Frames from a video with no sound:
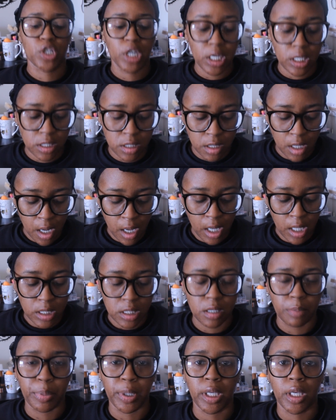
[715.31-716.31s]
just
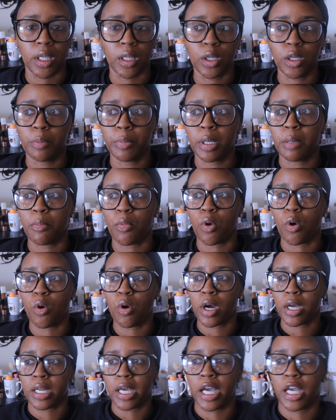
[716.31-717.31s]
to be a little bit more
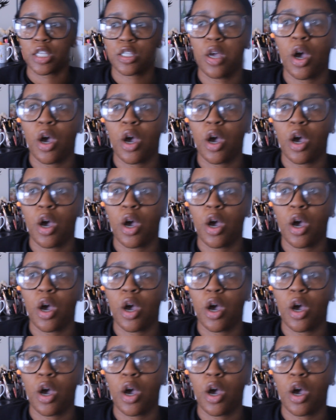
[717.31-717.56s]
organized.